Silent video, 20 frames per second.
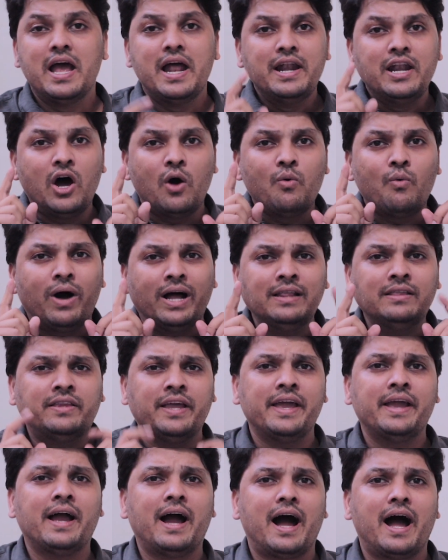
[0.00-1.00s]
Now one
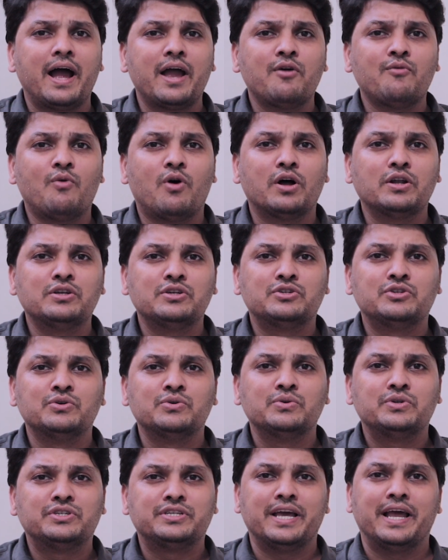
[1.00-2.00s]
thing I want
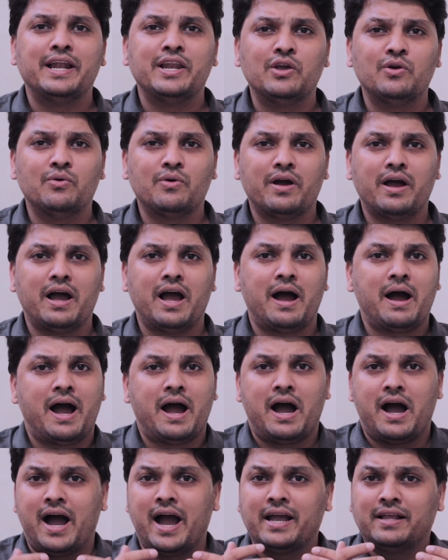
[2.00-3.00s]
to tell you,
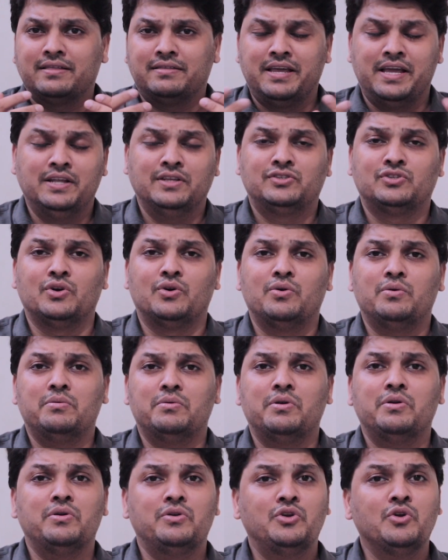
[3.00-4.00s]
I think so
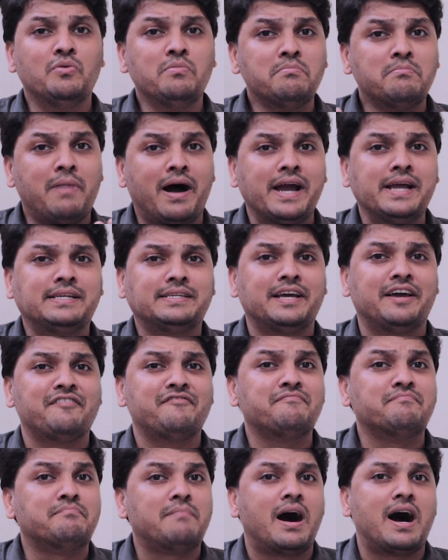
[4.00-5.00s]
you might have
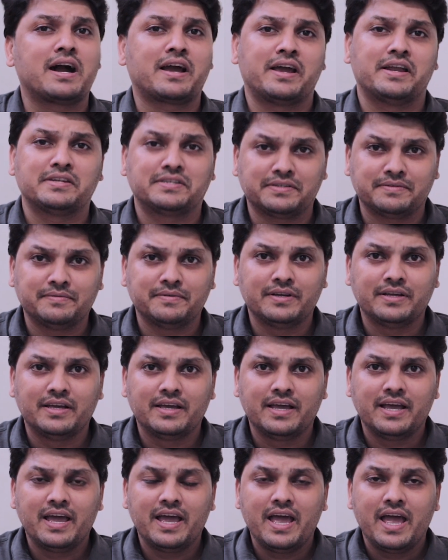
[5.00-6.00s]
marked it.
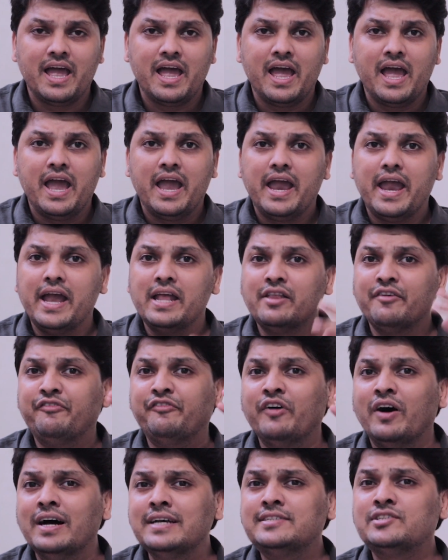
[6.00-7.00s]
In the
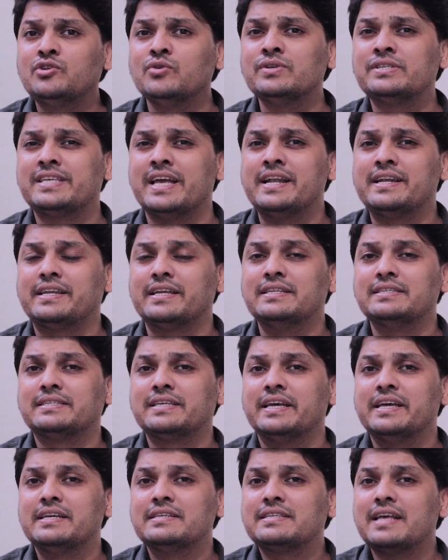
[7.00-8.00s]
first two
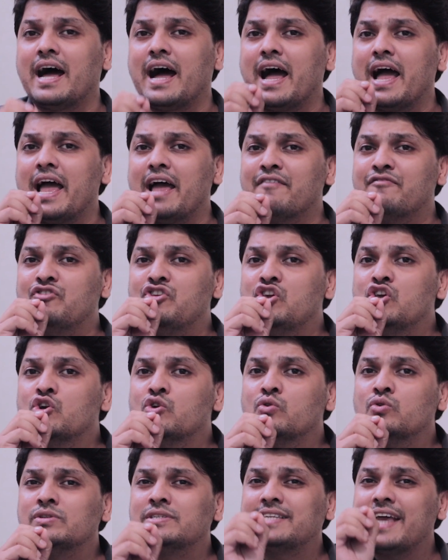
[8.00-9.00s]
sentences, I have
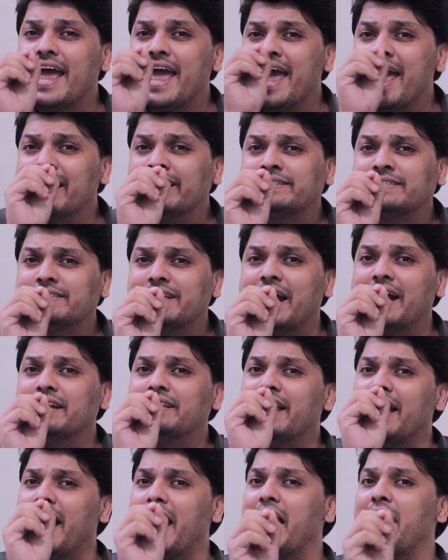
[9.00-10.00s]
used S at
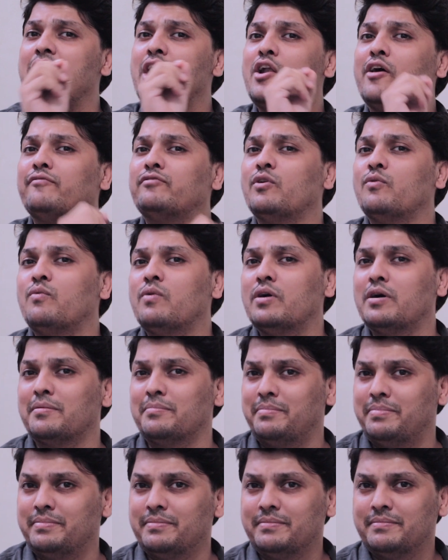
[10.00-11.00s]
the end of the verb.